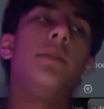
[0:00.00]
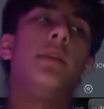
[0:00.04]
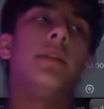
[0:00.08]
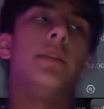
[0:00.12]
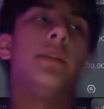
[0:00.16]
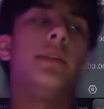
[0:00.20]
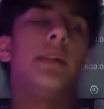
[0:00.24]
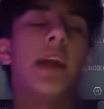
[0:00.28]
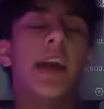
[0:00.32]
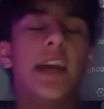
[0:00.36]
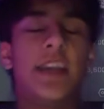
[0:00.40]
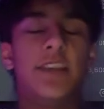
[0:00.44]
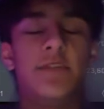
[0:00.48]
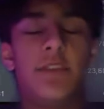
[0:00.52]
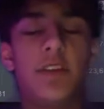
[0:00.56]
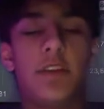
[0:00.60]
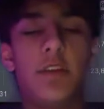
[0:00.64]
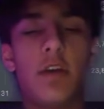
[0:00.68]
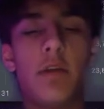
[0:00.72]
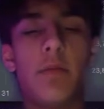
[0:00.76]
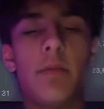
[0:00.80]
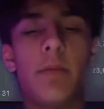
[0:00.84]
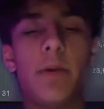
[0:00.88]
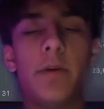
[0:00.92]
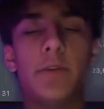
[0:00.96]
the last
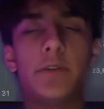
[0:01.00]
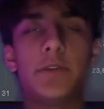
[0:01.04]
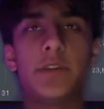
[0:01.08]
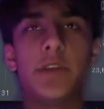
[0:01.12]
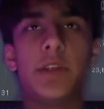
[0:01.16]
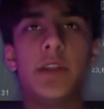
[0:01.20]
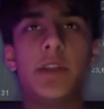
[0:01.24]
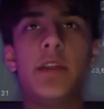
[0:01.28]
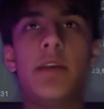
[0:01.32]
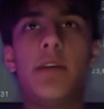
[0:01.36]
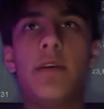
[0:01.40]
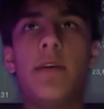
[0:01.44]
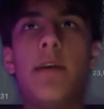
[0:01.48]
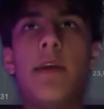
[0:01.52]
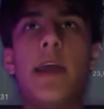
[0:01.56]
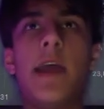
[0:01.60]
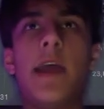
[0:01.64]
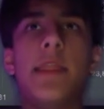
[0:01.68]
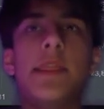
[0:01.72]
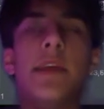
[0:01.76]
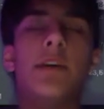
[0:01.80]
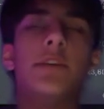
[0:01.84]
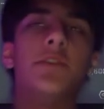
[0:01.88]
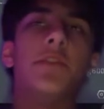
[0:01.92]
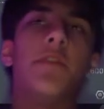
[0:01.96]
video I posted,
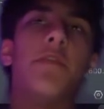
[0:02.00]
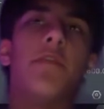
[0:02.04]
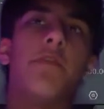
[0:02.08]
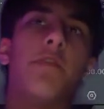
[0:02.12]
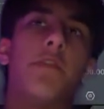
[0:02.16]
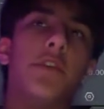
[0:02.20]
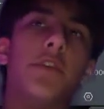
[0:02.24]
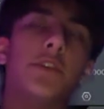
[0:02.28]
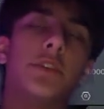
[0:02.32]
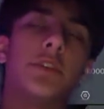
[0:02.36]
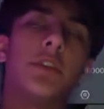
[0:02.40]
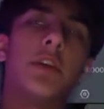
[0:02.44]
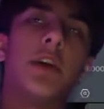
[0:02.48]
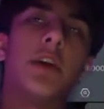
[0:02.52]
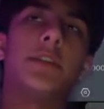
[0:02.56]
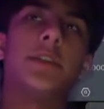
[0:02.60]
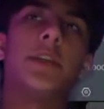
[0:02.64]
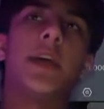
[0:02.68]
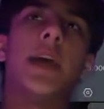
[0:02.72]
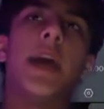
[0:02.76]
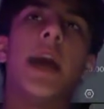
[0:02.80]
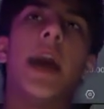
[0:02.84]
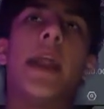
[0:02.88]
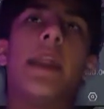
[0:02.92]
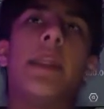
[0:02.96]
and that was the first loss
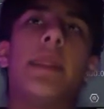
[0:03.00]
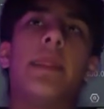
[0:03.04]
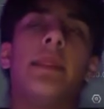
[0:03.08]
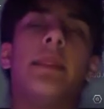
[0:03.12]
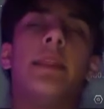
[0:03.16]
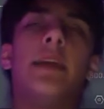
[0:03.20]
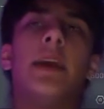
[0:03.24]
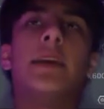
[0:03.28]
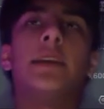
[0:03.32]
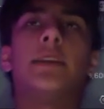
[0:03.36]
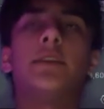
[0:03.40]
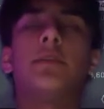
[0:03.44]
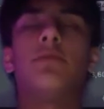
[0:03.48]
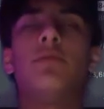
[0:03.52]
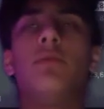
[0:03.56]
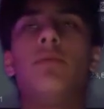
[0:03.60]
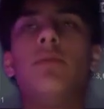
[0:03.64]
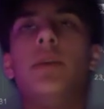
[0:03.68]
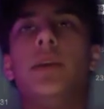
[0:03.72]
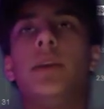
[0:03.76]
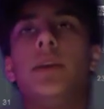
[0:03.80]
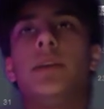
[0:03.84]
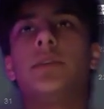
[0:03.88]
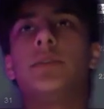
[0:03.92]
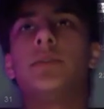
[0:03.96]
I had in the last 3
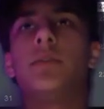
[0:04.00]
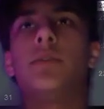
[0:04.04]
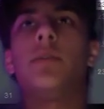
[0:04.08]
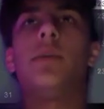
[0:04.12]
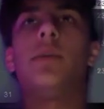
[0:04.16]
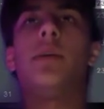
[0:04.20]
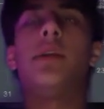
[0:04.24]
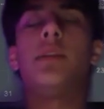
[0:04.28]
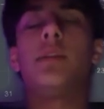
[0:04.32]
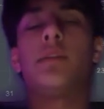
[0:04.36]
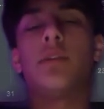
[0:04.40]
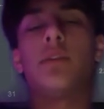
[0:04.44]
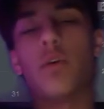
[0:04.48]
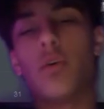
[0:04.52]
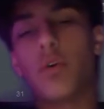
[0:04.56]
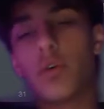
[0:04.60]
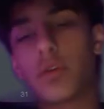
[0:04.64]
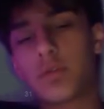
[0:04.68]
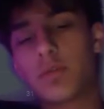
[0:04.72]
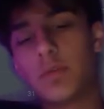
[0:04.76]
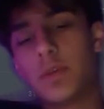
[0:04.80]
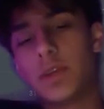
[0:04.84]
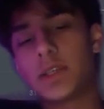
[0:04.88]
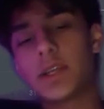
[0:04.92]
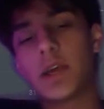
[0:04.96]
weeks. So the whole
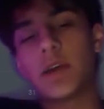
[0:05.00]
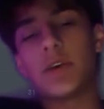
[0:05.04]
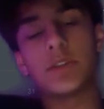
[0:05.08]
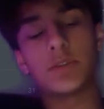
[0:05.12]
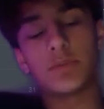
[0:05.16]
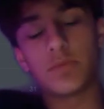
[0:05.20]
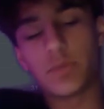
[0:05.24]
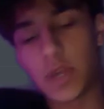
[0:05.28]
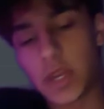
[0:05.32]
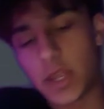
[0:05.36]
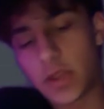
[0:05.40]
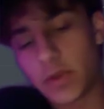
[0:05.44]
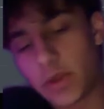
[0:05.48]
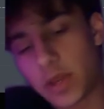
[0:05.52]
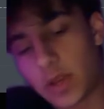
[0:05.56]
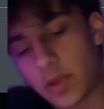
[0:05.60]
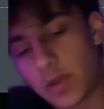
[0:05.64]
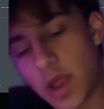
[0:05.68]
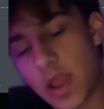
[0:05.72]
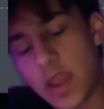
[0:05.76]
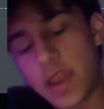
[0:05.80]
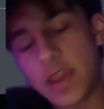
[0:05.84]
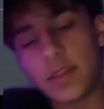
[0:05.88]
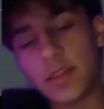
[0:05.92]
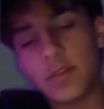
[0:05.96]
3 weeks I was winning. I
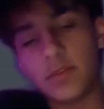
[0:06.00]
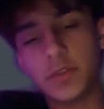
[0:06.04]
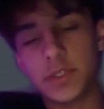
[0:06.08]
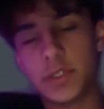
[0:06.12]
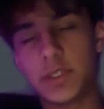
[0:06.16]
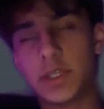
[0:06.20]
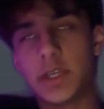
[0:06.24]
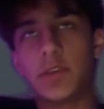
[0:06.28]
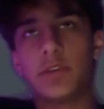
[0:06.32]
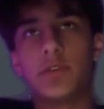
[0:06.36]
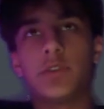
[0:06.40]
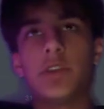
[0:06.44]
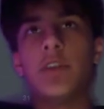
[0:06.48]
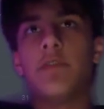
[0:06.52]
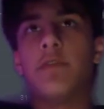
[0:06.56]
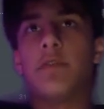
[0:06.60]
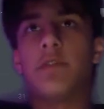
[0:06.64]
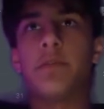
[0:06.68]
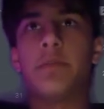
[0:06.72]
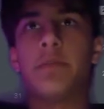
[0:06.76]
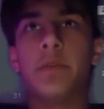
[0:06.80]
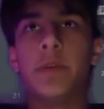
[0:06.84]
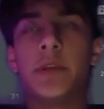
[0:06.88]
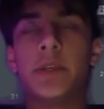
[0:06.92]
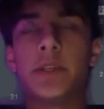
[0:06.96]
didn't lose a single trade for
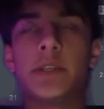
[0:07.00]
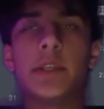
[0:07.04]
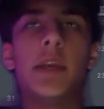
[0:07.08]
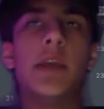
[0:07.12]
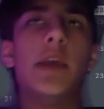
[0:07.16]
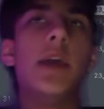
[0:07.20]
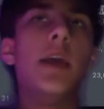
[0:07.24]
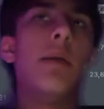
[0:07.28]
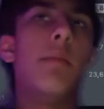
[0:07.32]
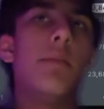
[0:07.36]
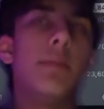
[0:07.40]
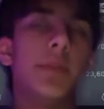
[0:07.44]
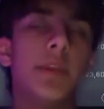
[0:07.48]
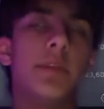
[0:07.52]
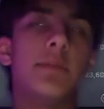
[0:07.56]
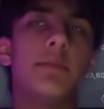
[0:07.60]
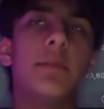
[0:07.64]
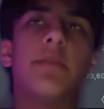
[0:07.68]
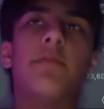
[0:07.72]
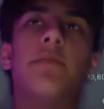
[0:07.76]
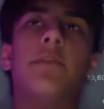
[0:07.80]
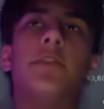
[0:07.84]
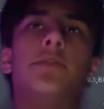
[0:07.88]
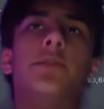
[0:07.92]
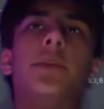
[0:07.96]
3 weeks, but then
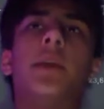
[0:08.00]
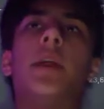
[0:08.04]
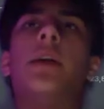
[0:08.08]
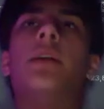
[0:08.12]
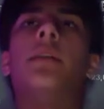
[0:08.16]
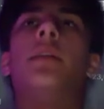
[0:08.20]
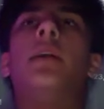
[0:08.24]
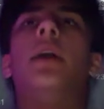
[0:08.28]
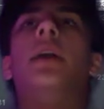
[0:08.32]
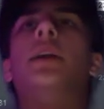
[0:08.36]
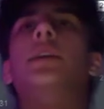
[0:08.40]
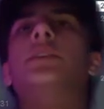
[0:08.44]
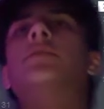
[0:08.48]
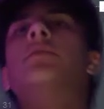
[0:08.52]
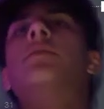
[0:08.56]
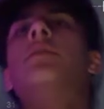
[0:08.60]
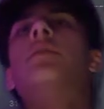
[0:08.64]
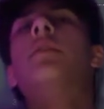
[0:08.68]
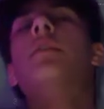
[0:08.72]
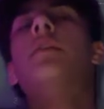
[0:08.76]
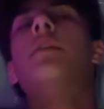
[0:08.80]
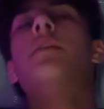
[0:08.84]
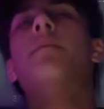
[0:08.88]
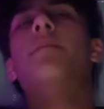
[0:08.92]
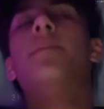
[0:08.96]
my first trade I lost.
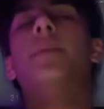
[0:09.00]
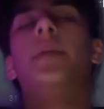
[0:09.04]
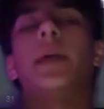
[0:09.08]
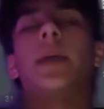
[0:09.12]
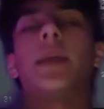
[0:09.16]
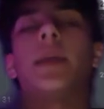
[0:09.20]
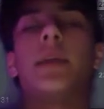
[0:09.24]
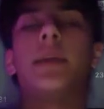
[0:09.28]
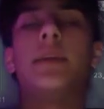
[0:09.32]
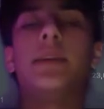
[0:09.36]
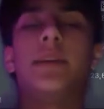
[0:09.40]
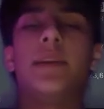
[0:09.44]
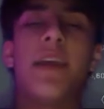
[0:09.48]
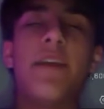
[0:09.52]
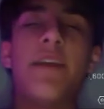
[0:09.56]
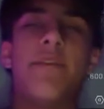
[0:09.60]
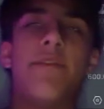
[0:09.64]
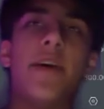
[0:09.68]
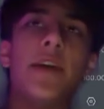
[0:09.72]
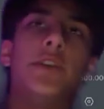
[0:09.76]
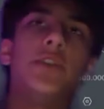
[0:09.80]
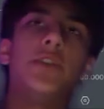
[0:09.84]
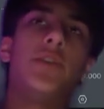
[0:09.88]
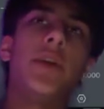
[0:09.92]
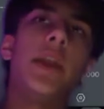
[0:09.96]
But like if
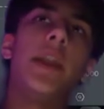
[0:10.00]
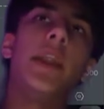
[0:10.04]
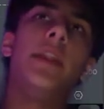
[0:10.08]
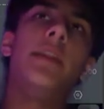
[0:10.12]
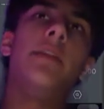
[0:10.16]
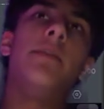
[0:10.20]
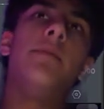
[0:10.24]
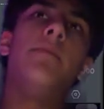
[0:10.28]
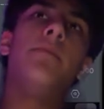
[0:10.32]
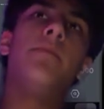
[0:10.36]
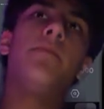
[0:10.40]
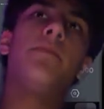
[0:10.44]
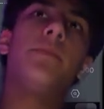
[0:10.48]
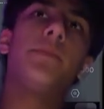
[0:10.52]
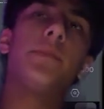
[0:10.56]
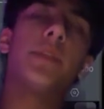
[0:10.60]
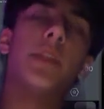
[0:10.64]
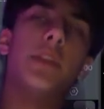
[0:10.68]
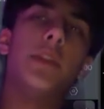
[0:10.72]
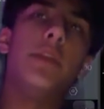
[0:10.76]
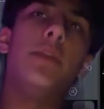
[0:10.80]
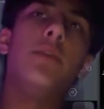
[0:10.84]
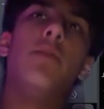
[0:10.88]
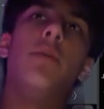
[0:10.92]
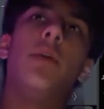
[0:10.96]
I traded
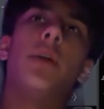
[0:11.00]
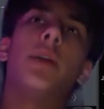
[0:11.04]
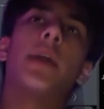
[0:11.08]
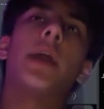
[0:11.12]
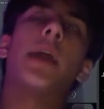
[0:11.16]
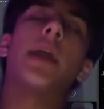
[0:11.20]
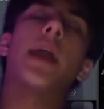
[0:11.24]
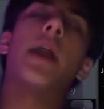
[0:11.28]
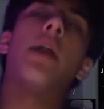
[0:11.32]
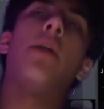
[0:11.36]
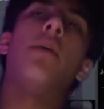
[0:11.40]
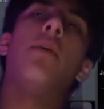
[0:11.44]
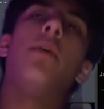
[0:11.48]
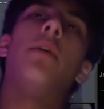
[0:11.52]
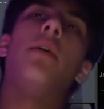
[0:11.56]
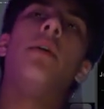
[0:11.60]
the New York account